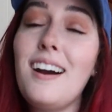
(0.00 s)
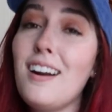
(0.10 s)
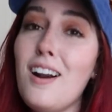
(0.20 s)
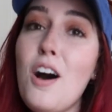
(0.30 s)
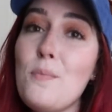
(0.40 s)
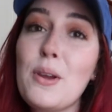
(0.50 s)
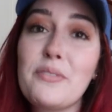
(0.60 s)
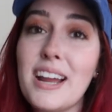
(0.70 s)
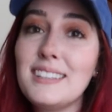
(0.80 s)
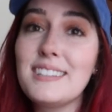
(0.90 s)
are all my
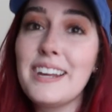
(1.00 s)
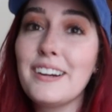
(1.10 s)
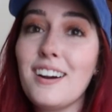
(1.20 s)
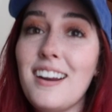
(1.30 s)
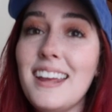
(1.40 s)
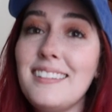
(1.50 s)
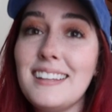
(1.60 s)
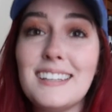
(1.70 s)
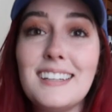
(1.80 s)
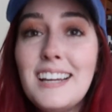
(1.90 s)
friends here in
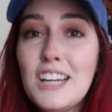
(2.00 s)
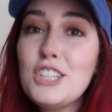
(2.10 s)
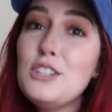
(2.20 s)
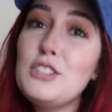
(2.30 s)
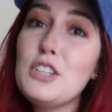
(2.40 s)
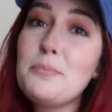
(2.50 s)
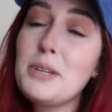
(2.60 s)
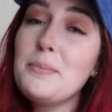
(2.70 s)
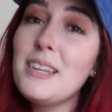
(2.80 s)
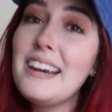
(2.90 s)
the YouTube
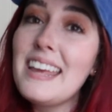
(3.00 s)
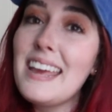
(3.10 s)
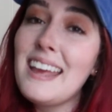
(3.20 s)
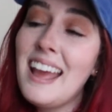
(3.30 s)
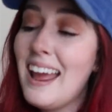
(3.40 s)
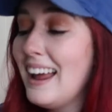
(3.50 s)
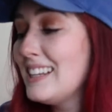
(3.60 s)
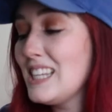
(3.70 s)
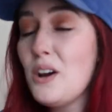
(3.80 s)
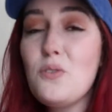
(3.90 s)
community.
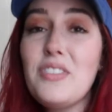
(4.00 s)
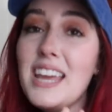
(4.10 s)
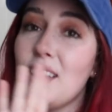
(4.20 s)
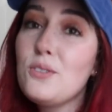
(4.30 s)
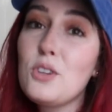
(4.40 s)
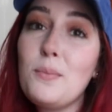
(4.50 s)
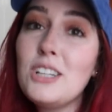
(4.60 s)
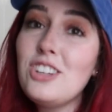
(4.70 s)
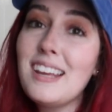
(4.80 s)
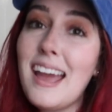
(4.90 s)
So thank you so
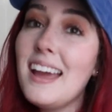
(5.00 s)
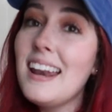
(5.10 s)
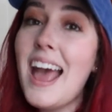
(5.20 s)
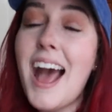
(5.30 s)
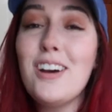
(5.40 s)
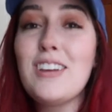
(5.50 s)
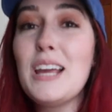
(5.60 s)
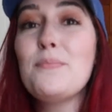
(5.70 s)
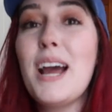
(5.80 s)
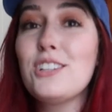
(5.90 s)
much again. Have
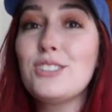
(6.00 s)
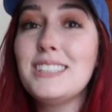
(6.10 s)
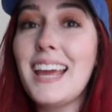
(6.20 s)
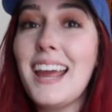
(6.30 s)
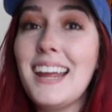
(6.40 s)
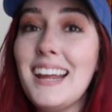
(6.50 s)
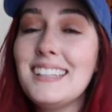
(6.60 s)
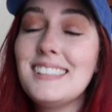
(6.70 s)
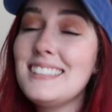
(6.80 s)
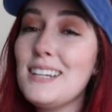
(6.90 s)
a magical day.
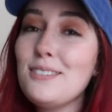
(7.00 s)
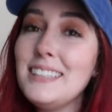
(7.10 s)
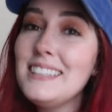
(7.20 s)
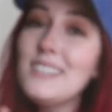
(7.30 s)
See you real